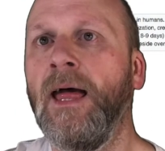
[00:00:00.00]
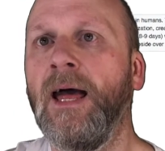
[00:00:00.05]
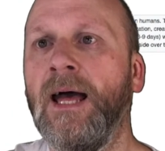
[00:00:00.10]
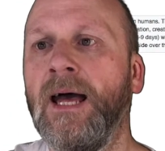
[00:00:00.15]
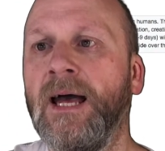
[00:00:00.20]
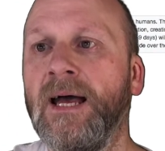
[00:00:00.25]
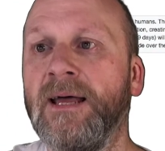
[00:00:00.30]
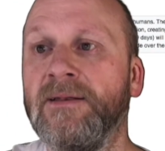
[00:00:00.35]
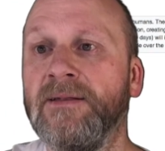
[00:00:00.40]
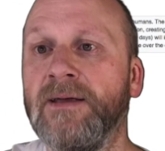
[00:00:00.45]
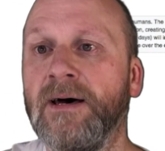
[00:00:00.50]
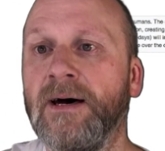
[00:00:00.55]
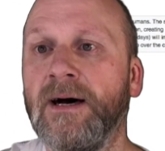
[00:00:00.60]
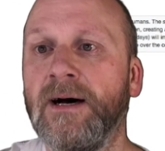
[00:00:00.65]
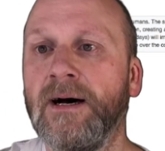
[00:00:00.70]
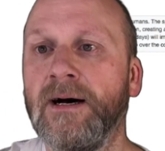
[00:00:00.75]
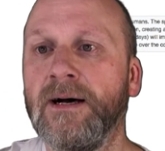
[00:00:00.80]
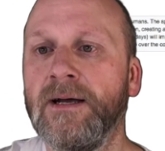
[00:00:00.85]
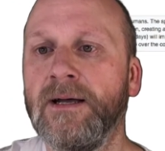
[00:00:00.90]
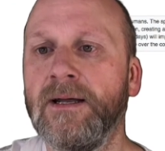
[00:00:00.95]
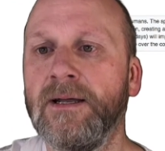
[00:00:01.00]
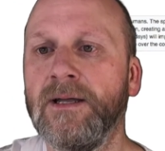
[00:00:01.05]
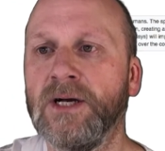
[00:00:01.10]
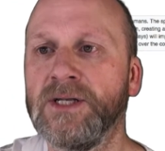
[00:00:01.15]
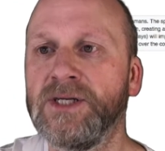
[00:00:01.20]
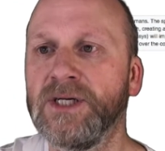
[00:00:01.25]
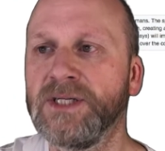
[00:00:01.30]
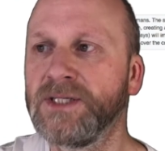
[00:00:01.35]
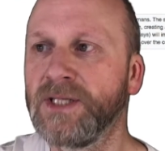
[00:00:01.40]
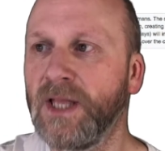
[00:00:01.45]
And,
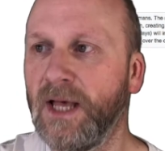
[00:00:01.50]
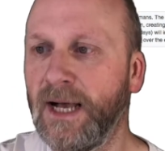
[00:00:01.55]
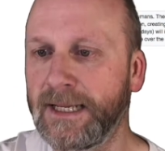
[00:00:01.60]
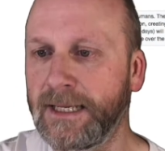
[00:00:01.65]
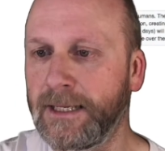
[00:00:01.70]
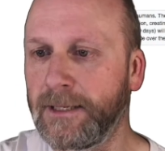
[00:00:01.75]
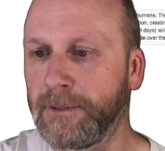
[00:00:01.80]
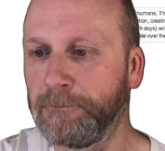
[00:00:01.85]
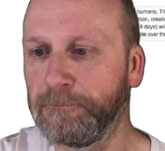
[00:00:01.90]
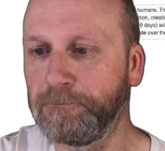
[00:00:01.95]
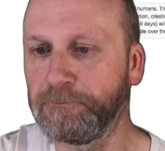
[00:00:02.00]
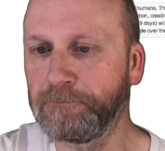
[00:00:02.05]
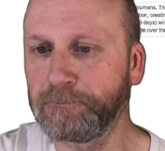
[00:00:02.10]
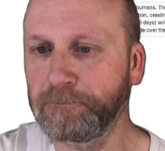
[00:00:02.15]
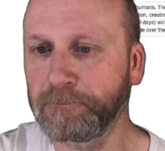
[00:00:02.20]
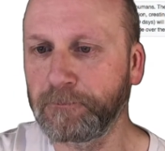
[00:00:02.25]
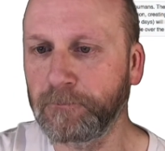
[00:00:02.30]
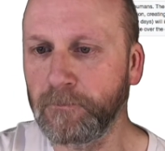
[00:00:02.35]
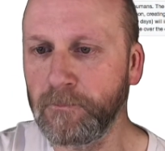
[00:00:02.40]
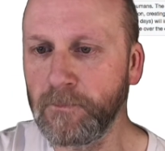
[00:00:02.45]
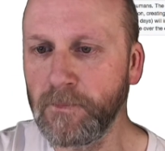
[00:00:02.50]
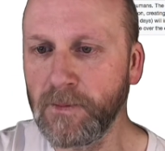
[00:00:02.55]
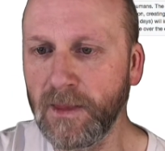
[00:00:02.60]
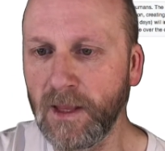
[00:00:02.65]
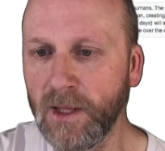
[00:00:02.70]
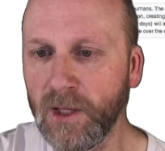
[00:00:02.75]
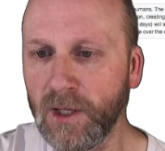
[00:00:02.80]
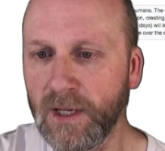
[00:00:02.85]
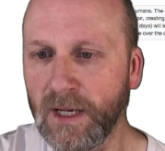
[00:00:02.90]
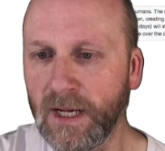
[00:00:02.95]
just like
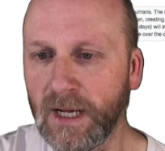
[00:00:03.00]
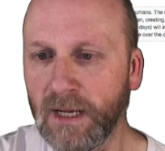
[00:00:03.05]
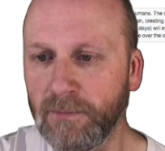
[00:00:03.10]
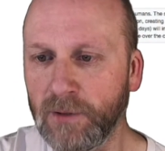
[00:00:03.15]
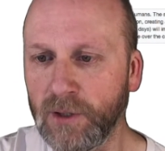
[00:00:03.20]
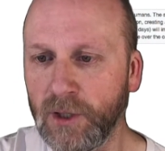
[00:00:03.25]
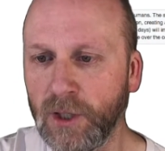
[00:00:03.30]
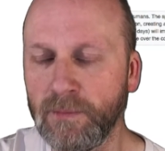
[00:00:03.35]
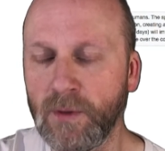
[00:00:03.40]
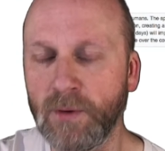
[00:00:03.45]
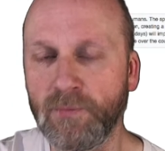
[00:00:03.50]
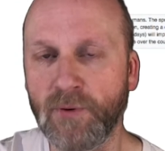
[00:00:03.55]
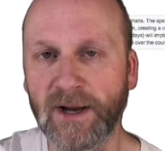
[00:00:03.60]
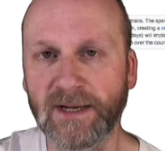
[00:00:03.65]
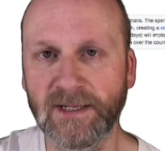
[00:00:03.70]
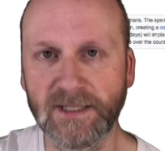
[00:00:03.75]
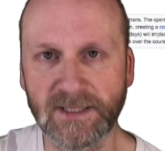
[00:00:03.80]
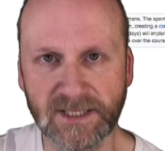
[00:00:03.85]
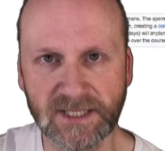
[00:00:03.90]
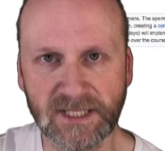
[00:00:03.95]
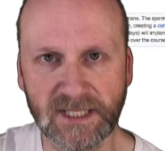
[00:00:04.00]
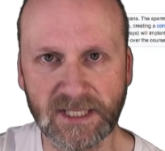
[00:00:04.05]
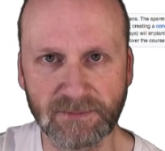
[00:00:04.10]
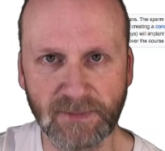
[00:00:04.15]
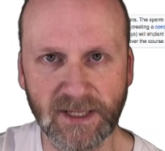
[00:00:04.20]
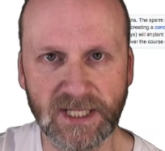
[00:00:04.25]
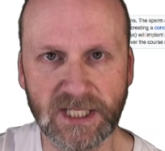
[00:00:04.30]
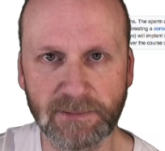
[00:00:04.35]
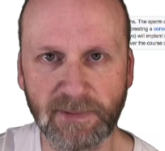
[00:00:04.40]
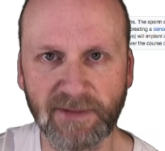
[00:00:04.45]
human pregnancy is
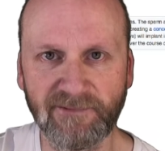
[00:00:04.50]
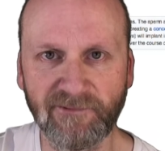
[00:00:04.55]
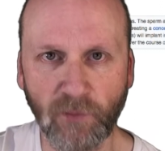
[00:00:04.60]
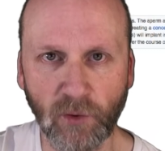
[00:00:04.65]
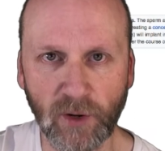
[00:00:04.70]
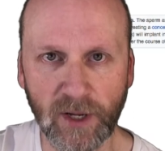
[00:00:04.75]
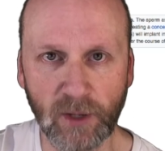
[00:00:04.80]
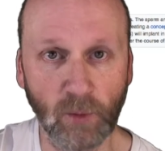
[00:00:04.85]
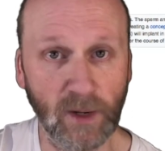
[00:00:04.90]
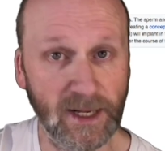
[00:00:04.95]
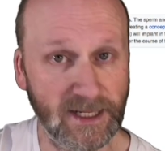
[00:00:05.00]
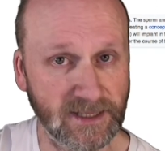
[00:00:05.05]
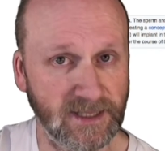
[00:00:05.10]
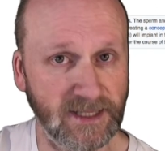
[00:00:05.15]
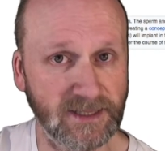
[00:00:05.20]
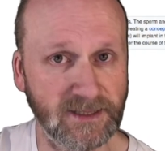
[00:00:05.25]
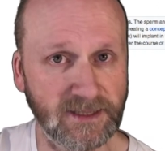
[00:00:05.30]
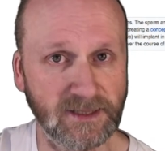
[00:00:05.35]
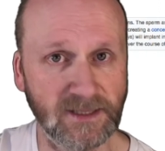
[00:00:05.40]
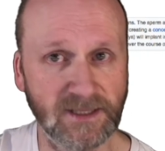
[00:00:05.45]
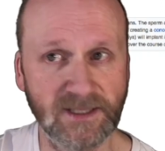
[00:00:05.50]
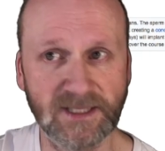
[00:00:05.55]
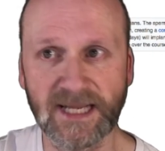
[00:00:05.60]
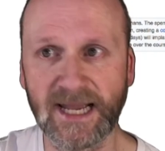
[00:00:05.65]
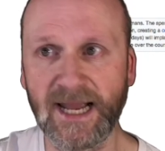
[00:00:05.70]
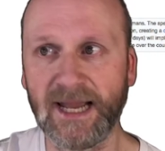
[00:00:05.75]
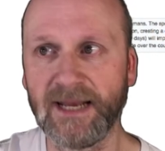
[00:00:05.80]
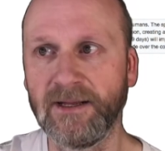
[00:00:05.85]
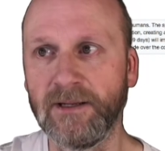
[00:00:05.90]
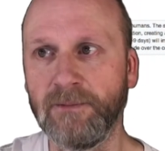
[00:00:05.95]
meant to be 40 weeks, that's the
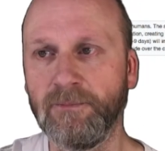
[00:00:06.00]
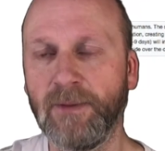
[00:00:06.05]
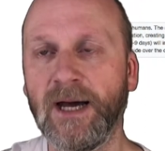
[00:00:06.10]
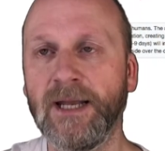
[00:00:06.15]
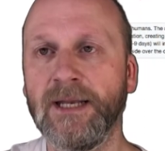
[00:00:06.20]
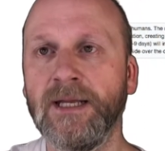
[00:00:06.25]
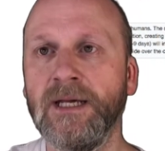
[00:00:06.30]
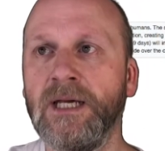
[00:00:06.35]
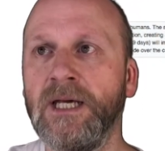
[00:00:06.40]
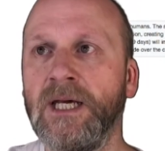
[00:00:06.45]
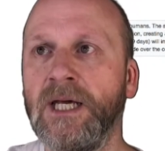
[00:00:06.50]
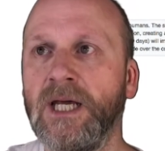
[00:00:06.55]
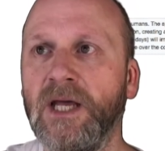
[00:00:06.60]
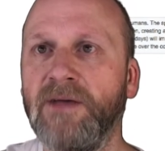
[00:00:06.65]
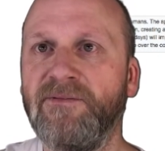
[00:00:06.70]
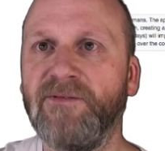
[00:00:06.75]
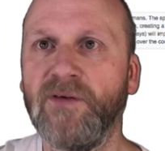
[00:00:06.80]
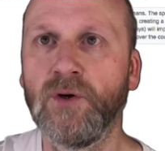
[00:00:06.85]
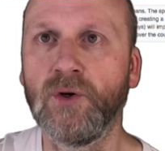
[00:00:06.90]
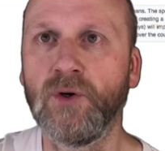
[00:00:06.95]
standard, but if you